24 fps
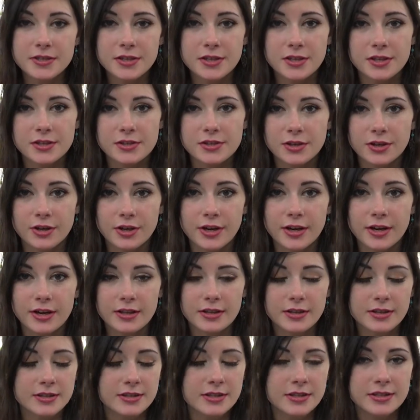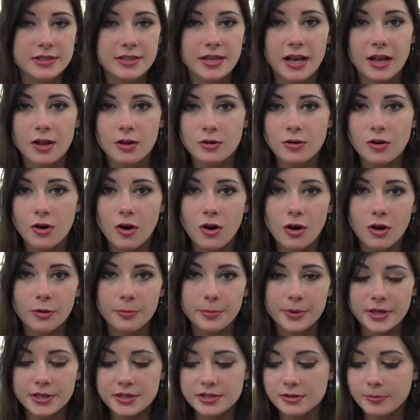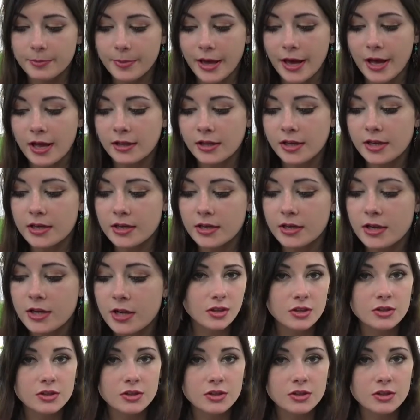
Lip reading: This is an alcohol-based palette.